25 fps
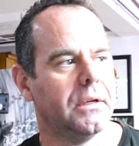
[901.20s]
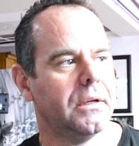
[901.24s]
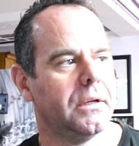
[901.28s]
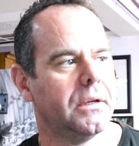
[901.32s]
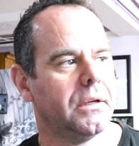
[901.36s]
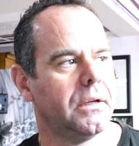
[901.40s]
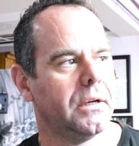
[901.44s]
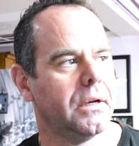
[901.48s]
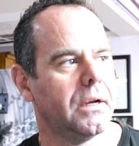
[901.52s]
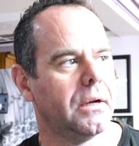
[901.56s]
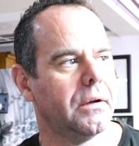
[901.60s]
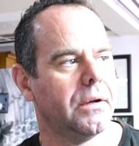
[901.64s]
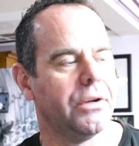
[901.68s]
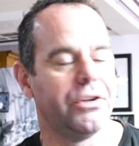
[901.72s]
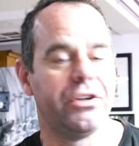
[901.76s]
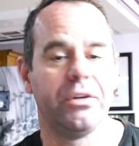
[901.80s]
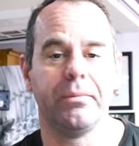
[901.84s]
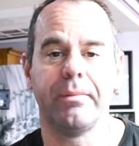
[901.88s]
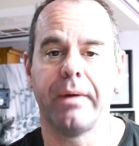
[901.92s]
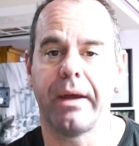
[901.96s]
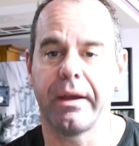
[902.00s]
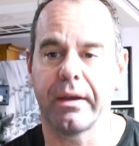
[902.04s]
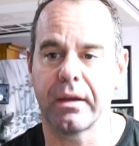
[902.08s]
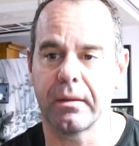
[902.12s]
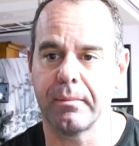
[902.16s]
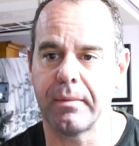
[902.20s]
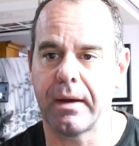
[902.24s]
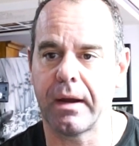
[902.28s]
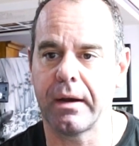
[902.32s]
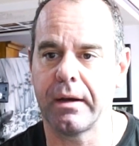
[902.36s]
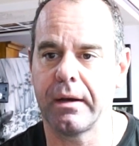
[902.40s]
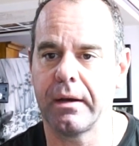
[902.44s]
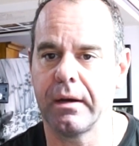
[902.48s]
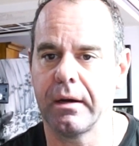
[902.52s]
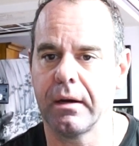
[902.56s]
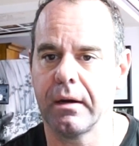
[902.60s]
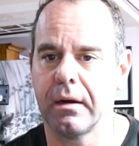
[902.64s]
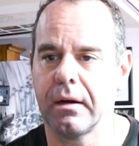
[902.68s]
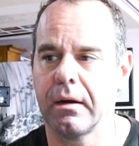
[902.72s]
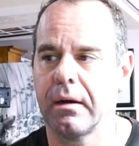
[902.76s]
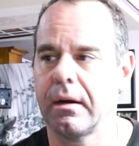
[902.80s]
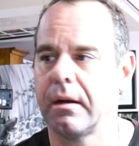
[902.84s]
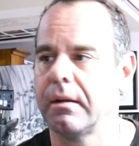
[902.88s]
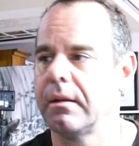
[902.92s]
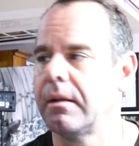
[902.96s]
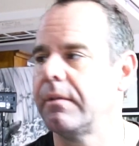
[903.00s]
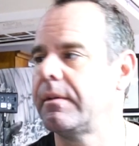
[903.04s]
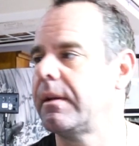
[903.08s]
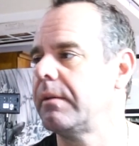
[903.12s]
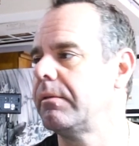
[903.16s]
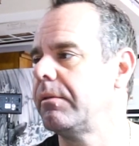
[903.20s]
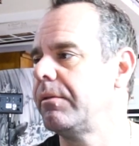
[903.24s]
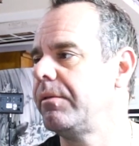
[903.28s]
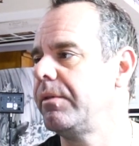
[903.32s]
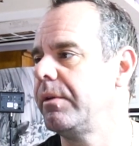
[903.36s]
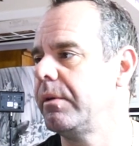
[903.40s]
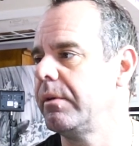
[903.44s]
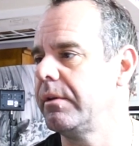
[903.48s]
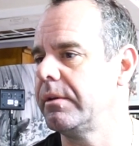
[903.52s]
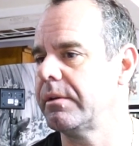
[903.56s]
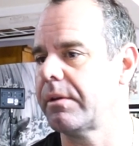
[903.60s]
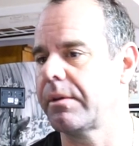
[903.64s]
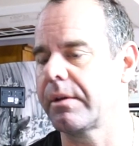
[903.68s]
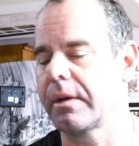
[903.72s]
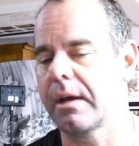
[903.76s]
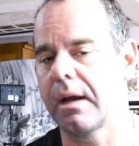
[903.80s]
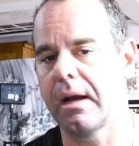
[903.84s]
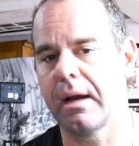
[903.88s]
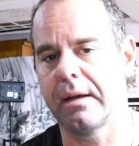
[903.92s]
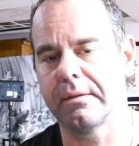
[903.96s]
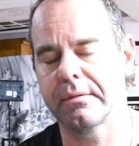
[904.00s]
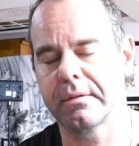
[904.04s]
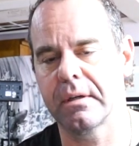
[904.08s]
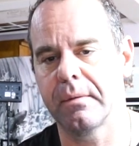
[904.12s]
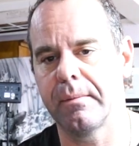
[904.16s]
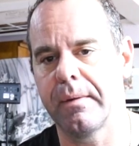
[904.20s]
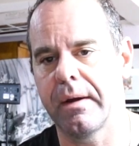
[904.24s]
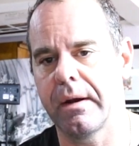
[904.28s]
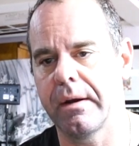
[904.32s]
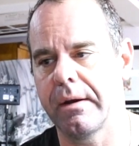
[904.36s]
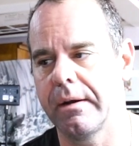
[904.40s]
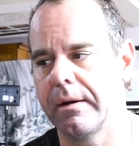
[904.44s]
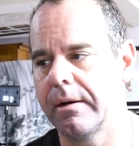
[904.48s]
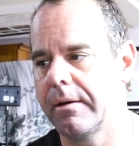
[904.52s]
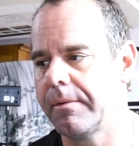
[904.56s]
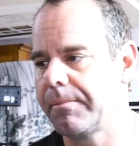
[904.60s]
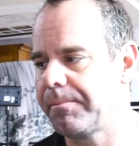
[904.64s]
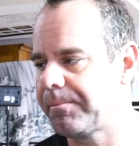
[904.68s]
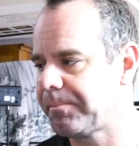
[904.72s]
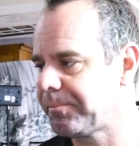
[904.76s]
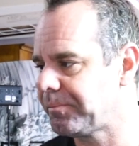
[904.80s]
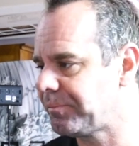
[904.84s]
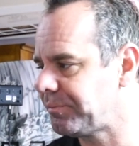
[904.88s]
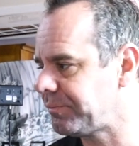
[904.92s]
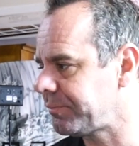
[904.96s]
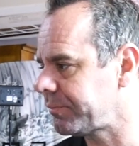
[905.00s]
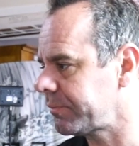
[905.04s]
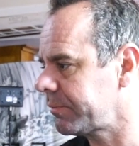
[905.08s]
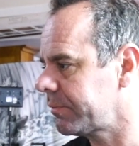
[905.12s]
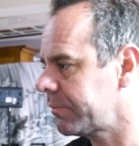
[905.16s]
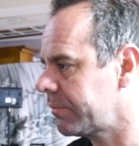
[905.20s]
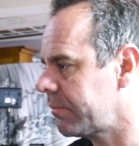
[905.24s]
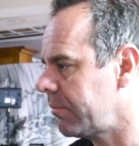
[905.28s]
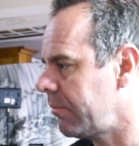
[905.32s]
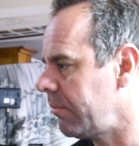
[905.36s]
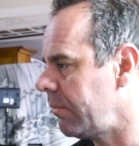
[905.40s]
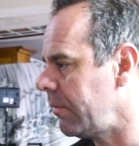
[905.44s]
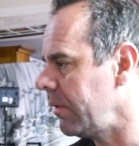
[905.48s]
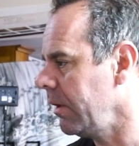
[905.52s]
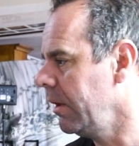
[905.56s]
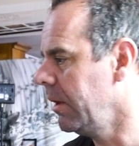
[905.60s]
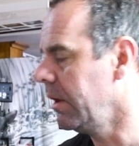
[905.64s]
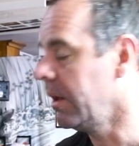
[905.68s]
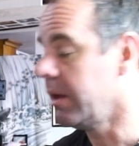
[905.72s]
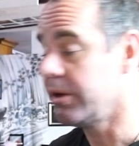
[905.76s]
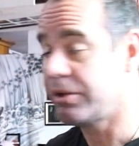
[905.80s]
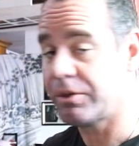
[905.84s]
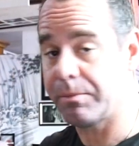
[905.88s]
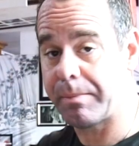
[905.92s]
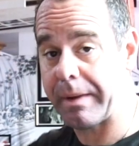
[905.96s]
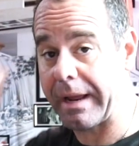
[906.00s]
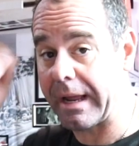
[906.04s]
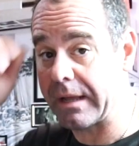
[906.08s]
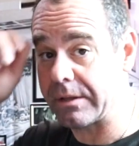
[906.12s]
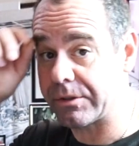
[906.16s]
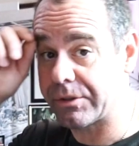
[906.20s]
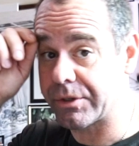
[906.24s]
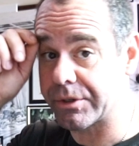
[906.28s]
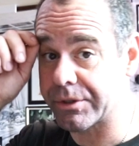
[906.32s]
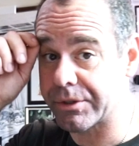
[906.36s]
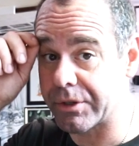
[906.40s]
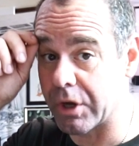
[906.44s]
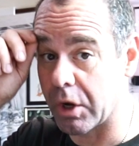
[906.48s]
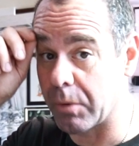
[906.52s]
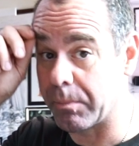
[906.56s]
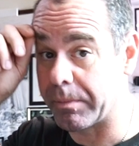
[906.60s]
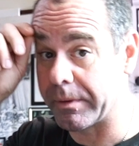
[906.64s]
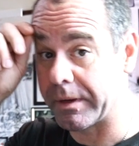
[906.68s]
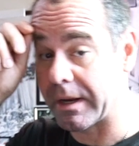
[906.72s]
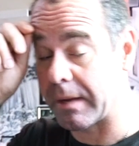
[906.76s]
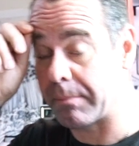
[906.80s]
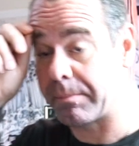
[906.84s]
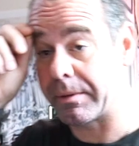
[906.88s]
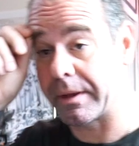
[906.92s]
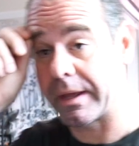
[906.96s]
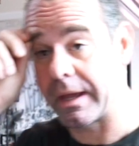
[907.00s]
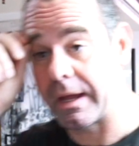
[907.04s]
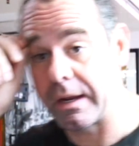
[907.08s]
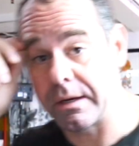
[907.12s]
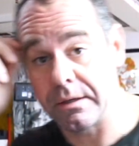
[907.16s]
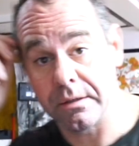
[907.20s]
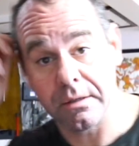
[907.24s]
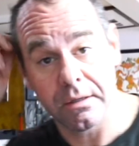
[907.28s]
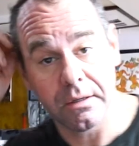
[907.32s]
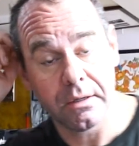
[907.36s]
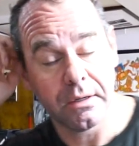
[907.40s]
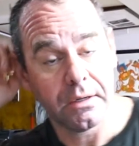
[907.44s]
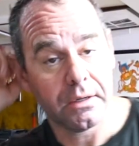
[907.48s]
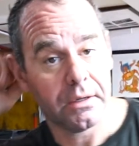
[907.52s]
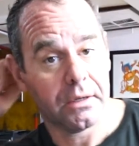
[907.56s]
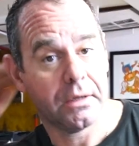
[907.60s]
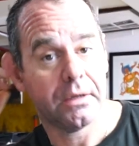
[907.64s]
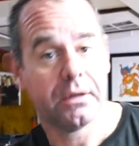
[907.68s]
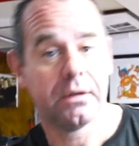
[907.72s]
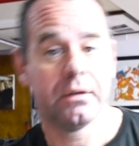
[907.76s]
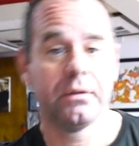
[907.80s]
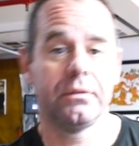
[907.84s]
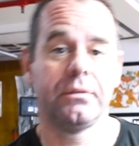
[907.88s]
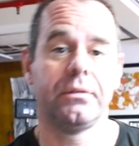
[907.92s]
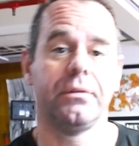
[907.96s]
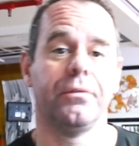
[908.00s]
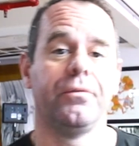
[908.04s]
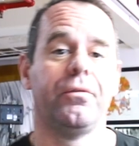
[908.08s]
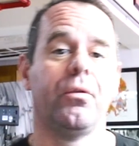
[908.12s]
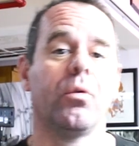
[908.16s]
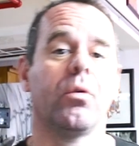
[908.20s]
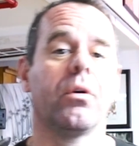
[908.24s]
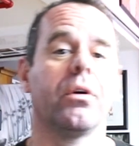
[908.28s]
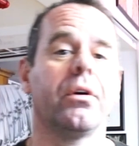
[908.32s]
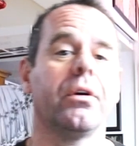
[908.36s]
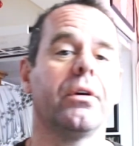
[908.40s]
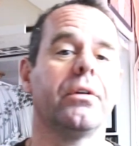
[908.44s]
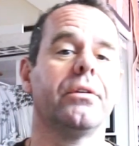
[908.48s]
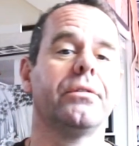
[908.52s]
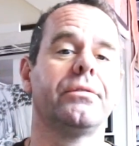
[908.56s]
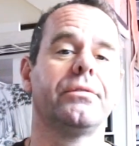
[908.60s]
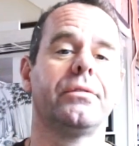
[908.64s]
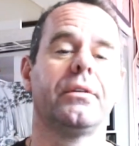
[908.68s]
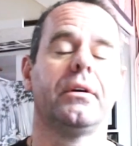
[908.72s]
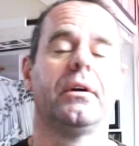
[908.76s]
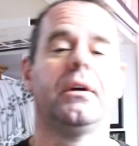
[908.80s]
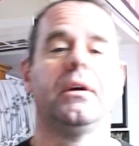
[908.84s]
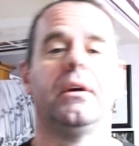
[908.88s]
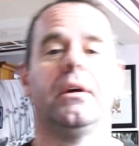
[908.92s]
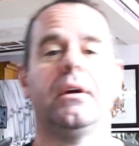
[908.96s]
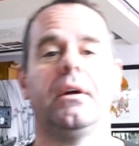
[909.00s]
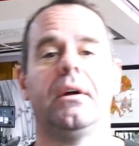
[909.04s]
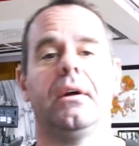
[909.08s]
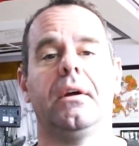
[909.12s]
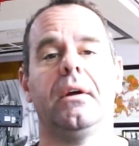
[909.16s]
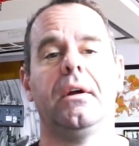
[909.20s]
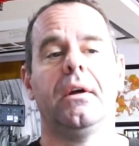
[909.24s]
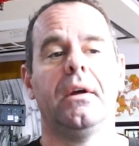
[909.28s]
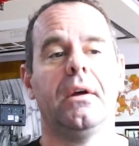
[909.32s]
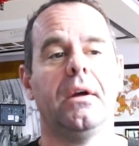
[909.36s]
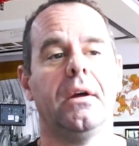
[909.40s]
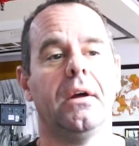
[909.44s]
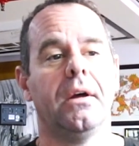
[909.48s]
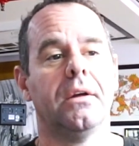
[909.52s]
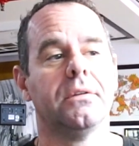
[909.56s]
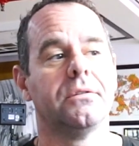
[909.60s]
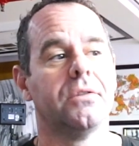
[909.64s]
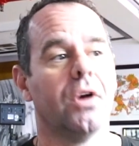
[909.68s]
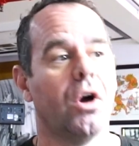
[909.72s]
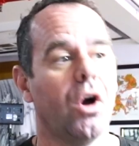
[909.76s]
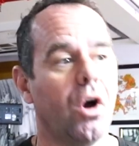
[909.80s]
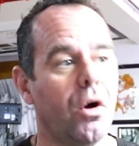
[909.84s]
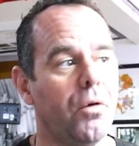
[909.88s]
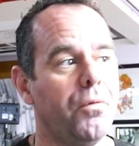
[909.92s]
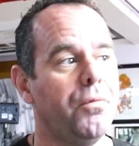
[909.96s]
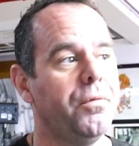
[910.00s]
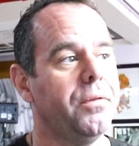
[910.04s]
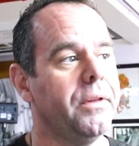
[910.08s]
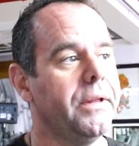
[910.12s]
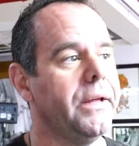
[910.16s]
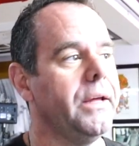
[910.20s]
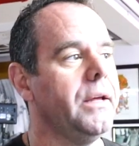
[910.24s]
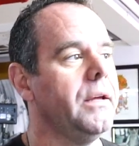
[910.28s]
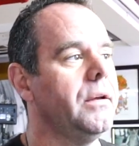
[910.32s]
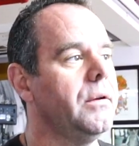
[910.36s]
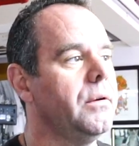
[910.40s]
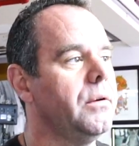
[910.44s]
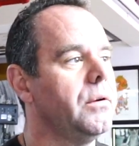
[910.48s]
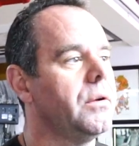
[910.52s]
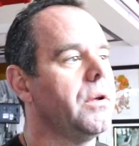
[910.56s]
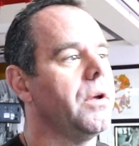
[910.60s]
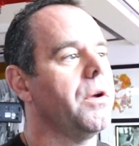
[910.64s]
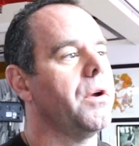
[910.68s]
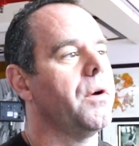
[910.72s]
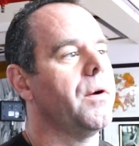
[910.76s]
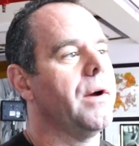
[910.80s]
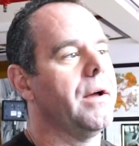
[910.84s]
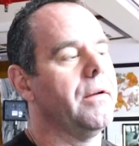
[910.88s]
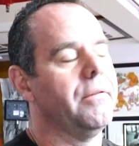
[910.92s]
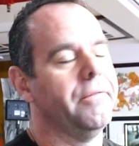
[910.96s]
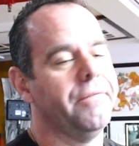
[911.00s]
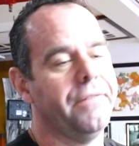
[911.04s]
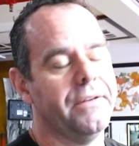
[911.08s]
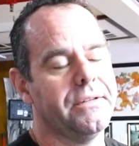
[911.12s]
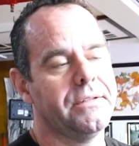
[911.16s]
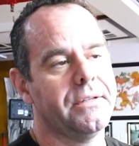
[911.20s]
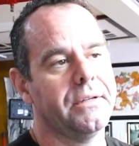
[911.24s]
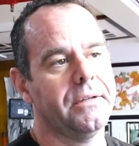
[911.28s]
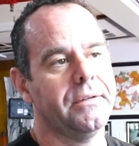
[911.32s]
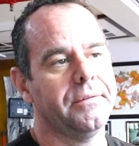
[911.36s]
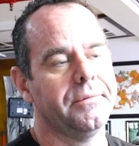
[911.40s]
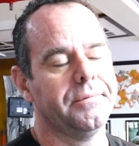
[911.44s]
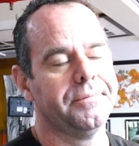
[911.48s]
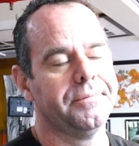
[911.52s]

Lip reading: Ichibei come out here, and I'd love to have a few of the other guys come out here. Japan's just opened up again to foreigners, so hopefully we can go out and visit